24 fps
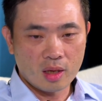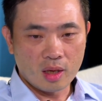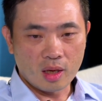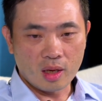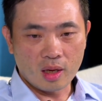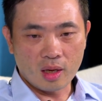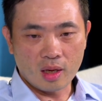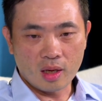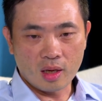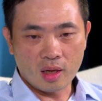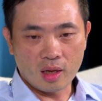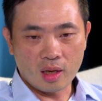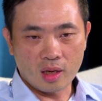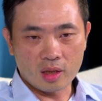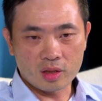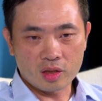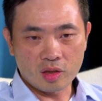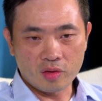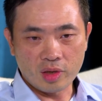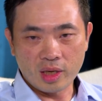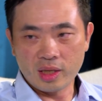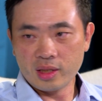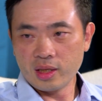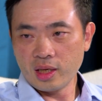Uh,
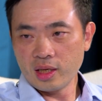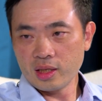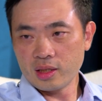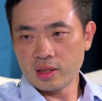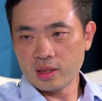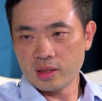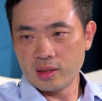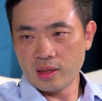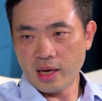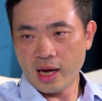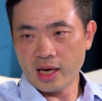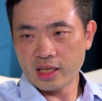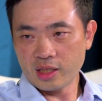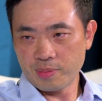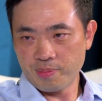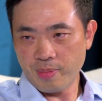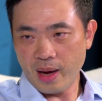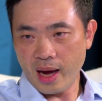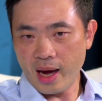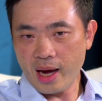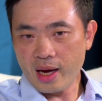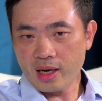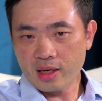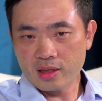so in this
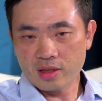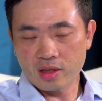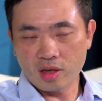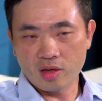aspect,